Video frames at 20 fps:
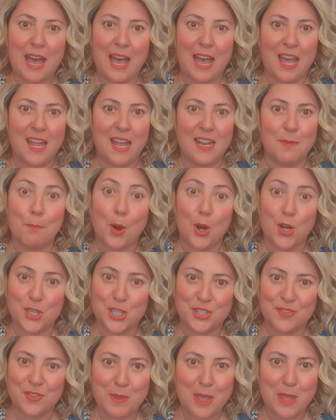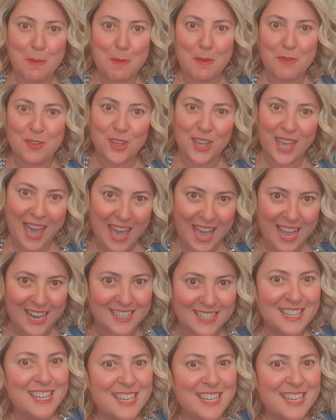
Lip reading: and purchase from them if you can.